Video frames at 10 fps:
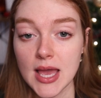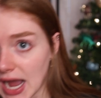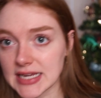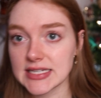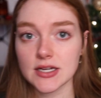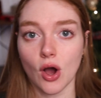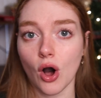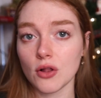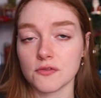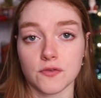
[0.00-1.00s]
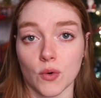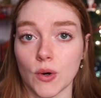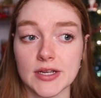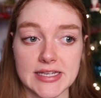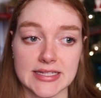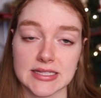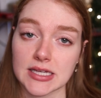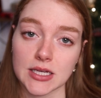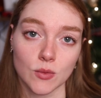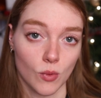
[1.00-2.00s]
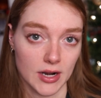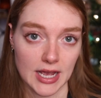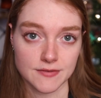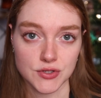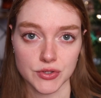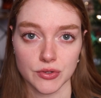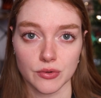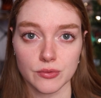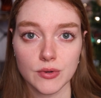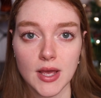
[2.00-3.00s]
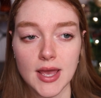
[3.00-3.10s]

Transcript: I did all 4 easily in one afternoon.